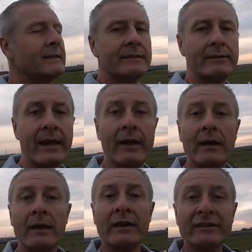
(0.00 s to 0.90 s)
So yeah,
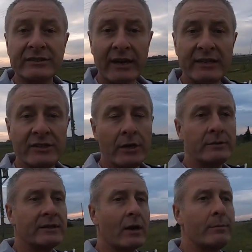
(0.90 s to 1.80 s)
stay
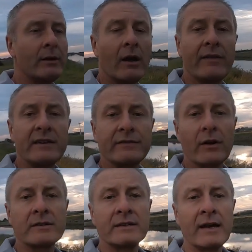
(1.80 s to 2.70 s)
tuned. I hope you like this
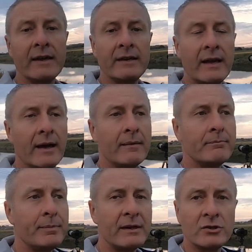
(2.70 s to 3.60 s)
vlog today.
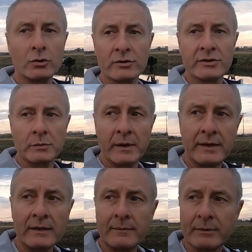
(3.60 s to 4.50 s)
Bit short and
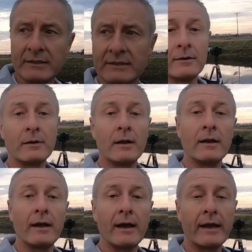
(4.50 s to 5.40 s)
sweet. But so
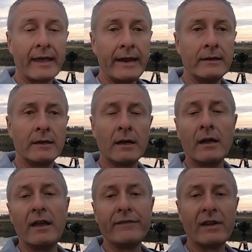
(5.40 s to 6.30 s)
again,
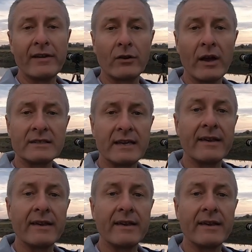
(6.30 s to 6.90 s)
if you have liked